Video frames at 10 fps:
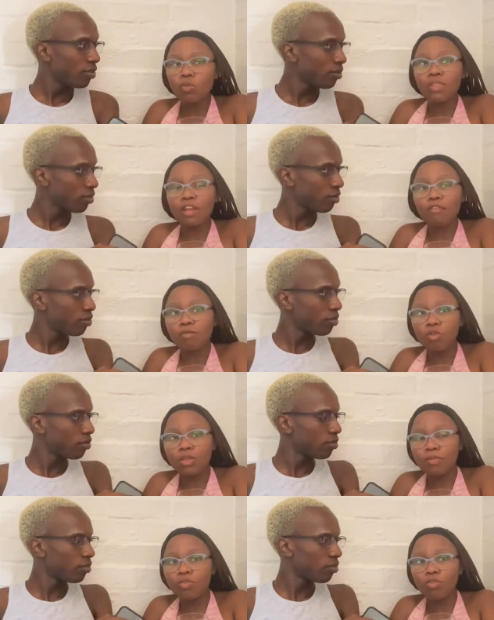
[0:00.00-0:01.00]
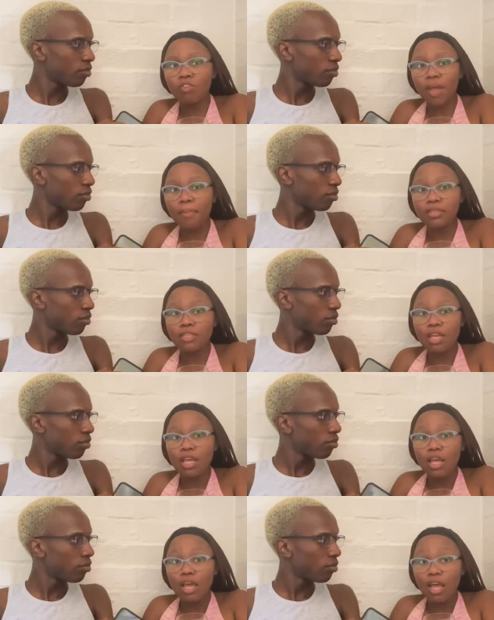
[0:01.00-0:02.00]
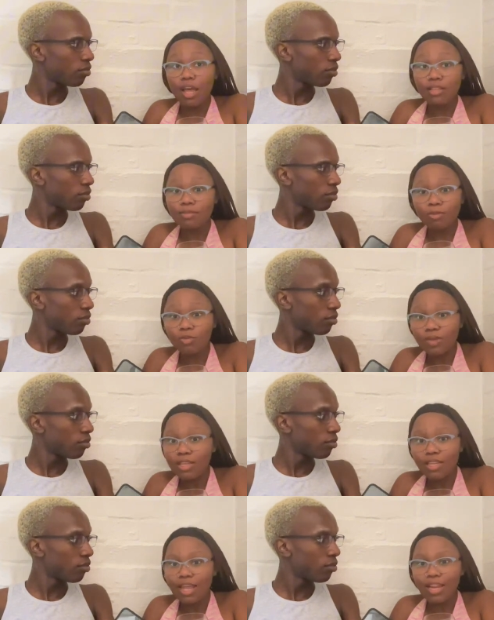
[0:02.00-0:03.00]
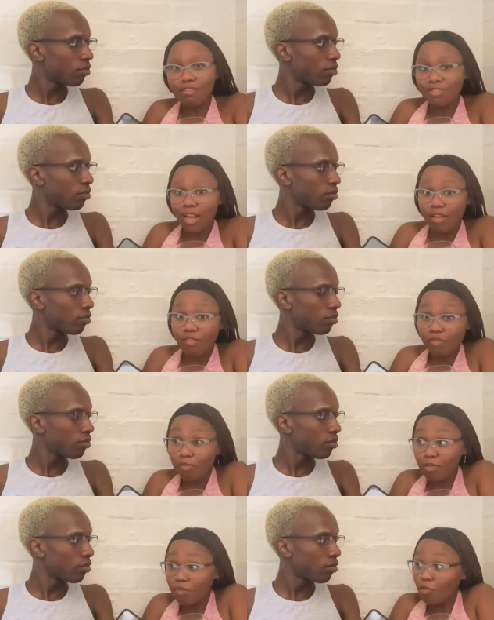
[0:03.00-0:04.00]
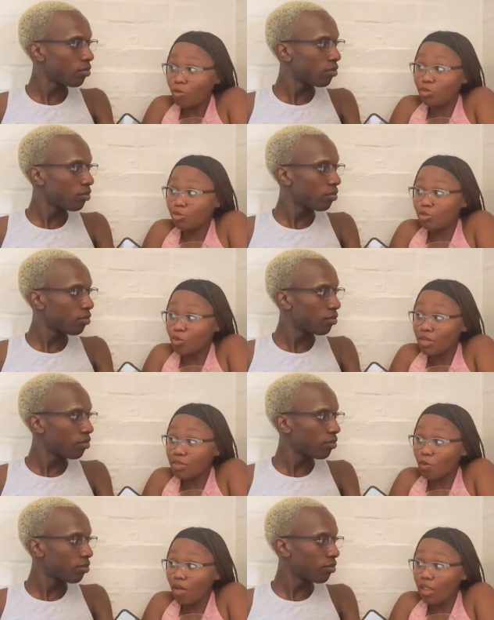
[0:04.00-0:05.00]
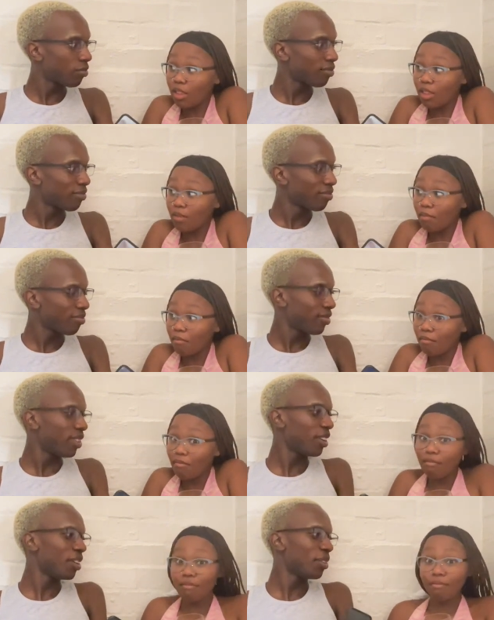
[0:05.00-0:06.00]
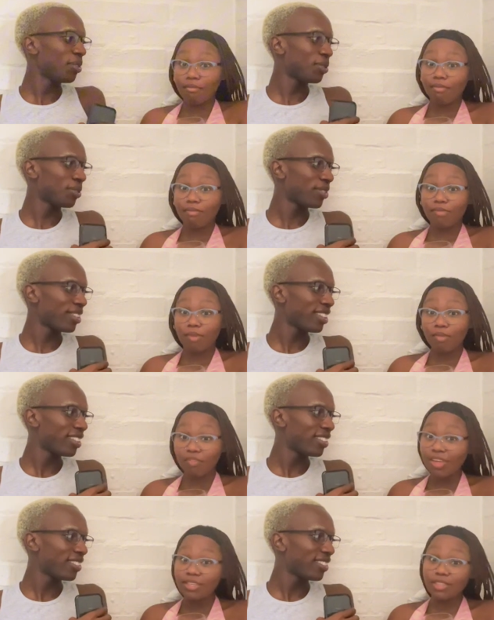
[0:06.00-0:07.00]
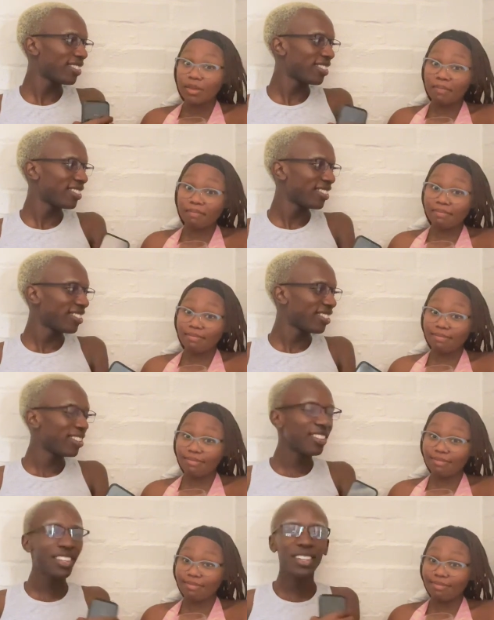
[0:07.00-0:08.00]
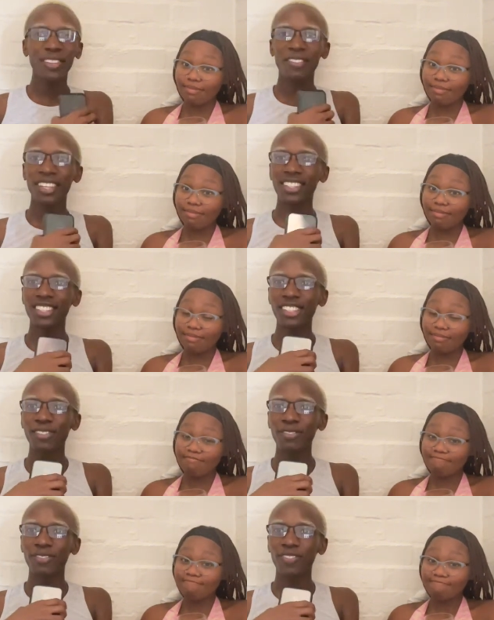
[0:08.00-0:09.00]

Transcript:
Speaker 1: or that I've Loki been with off campus has smoked weed, and I've I've been forced to do it as well. Oh, I'm a victim.
Speaker 2: You're a victim.